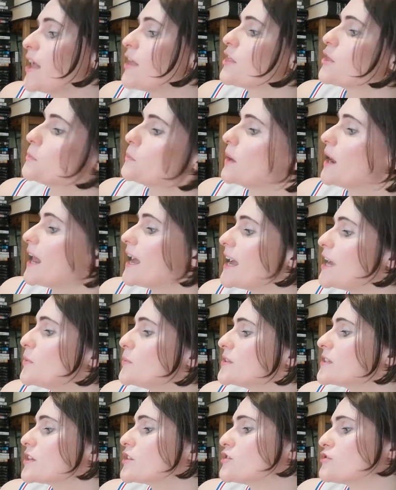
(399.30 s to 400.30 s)
The play
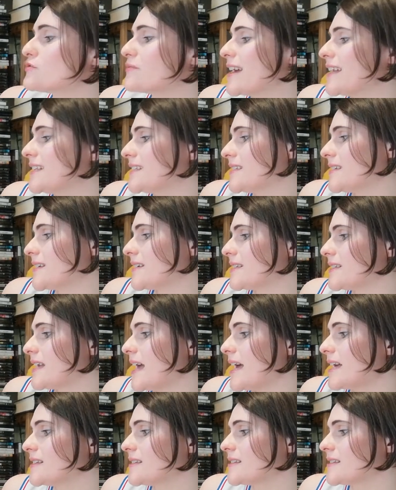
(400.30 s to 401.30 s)
was a great
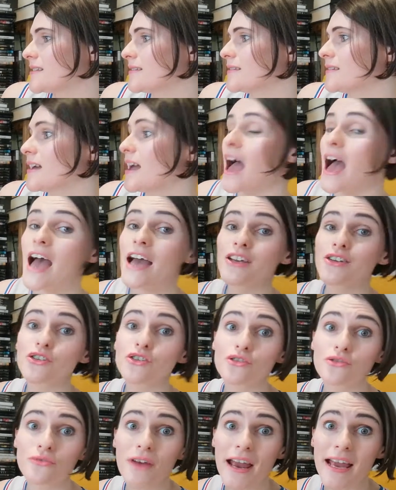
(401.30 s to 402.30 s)
success, and
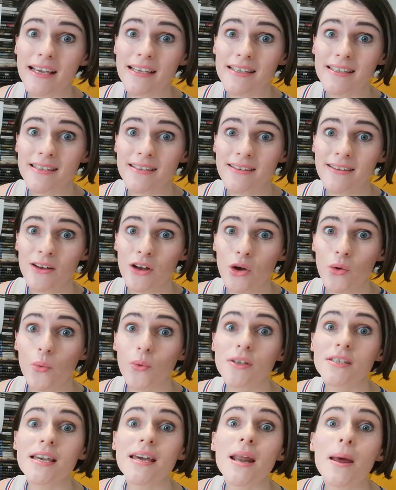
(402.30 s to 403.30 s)
Grace
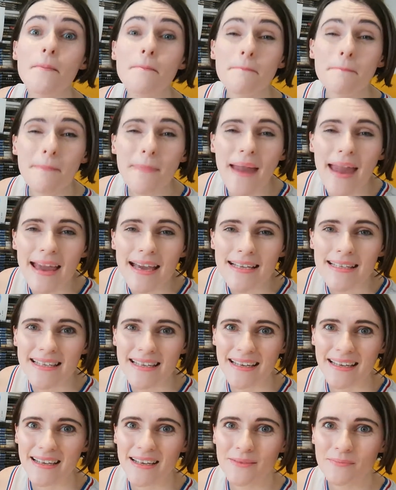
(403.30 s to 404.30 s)
was an
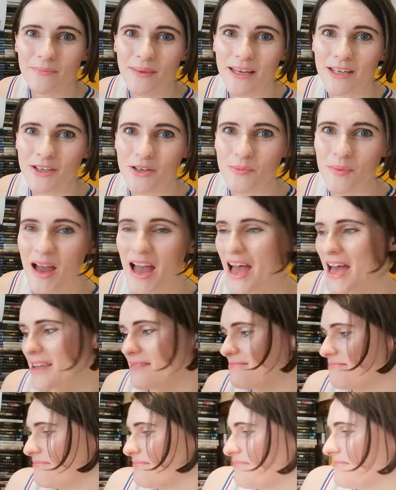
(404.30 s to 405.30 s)
amazing Peter Pan.